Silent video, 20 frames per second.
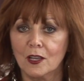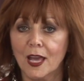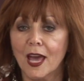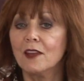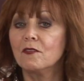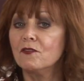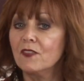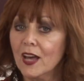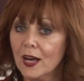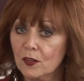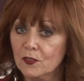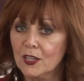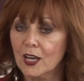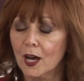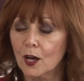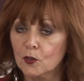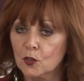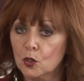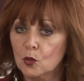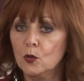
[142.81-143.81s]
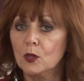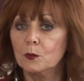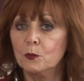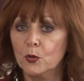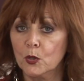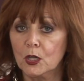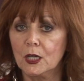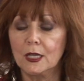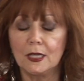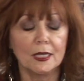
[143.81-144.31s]
and found out who had
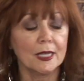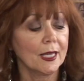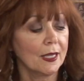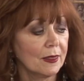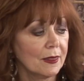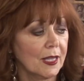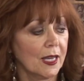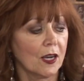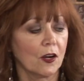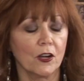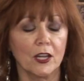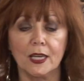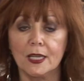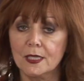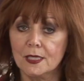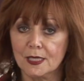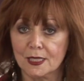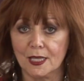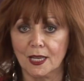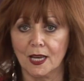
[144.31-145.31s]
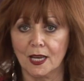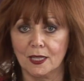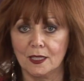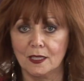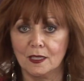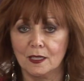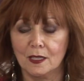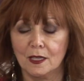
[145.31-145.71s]
put it in there, he said,